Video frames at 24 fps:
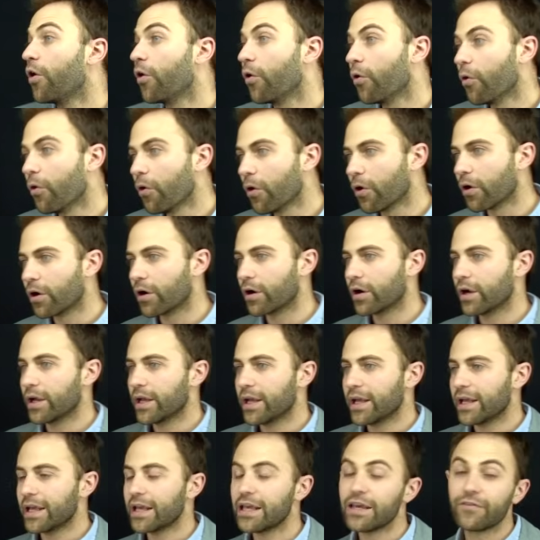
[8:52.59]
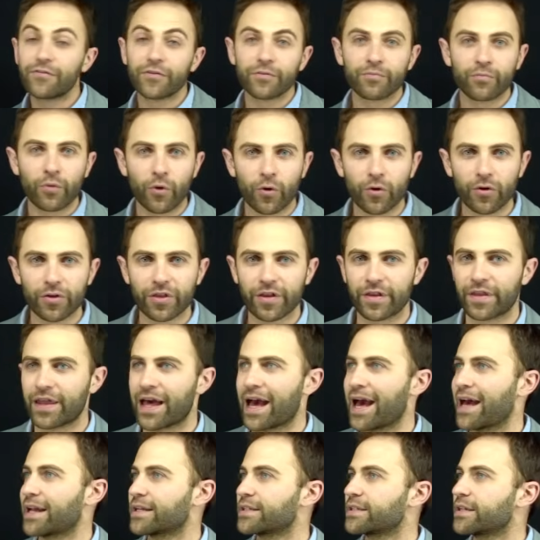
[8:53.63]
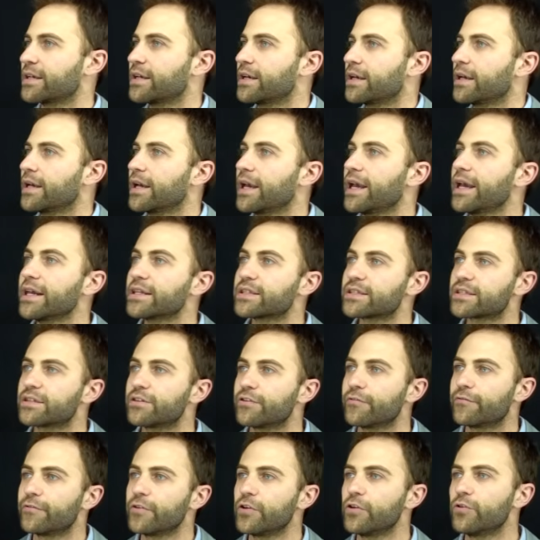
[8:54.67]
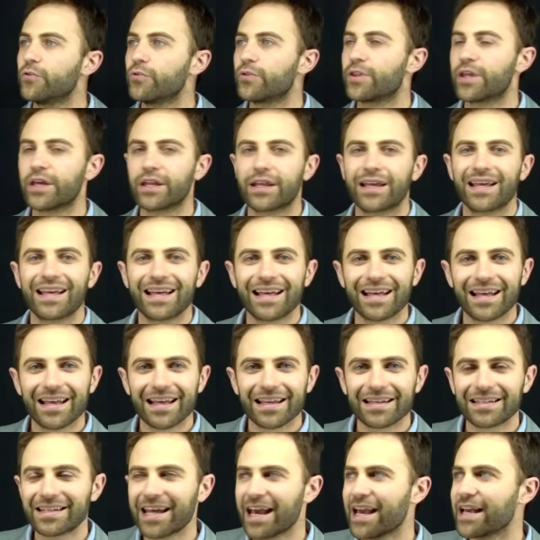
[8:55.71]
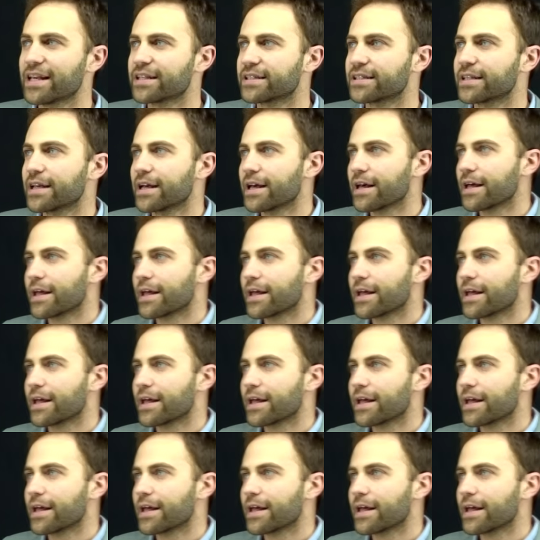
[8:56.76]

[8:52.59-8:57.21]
Or, even more than that, it's the view that takes